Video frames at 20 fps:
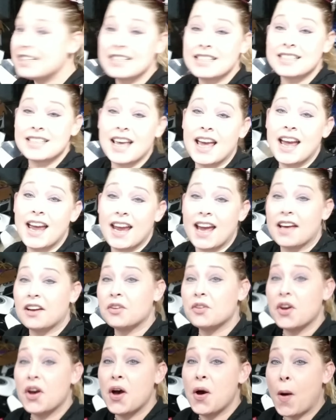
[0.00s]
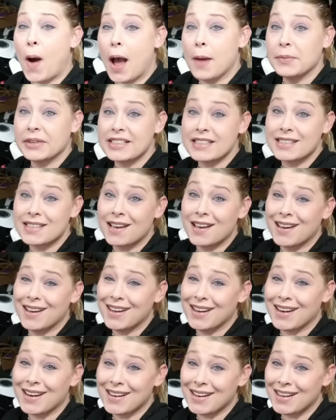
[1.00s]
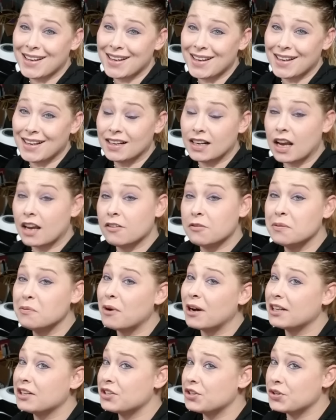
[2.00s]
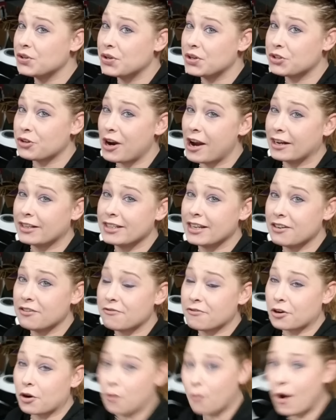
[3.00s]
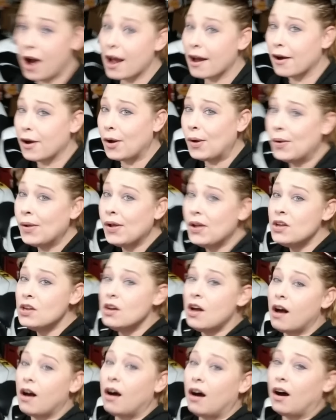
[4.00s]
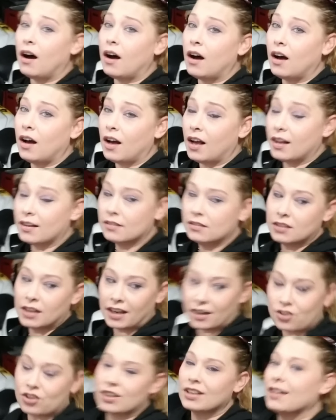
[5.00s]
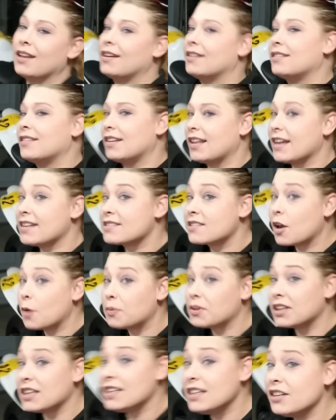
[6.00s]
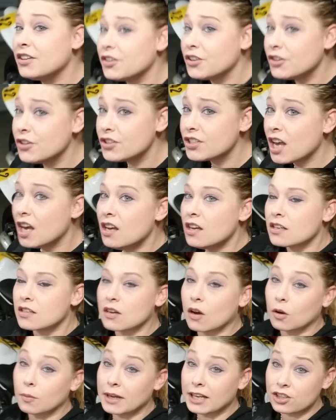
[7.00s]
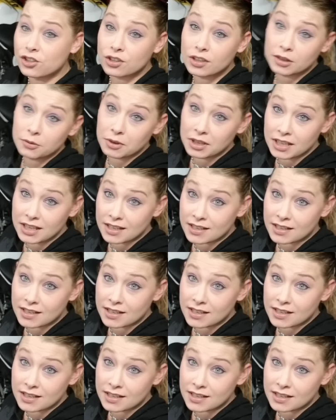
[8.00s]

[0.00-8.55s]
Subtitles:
To say, I don't know. I'm excited. I've been wanting to do a track day for a while. Actually like the last couple of years. So I'm actually really